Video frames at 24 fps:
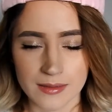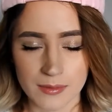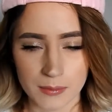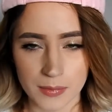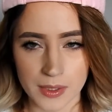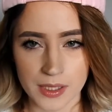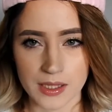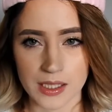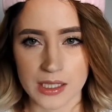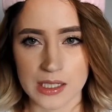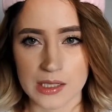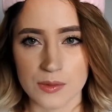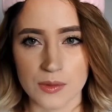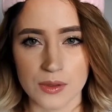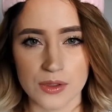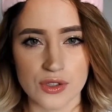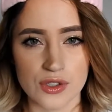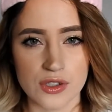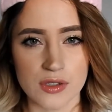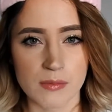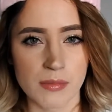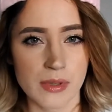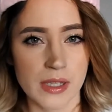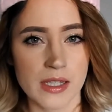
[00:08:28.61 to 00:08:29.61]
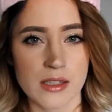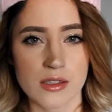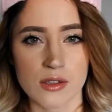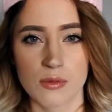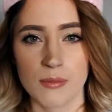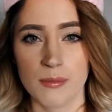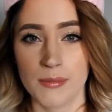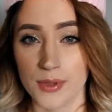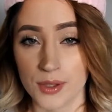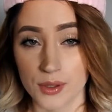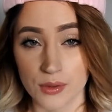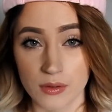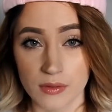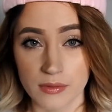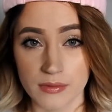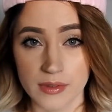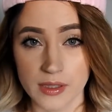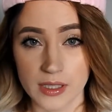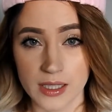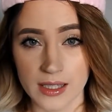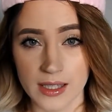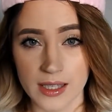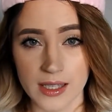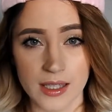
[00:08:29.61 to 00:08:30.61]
but this one just blends out beautifully.